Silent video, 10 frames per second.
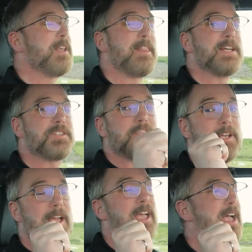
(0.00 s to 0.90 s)
this
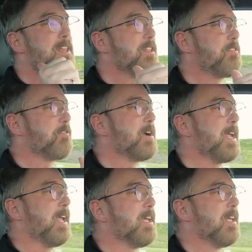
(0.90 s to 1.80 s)
and the
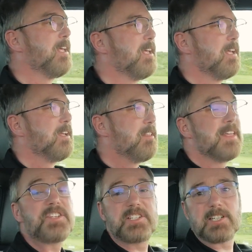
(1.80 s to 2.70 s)
3,
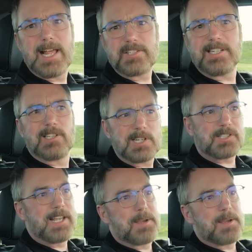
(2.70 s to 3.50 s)
this still actually looks like a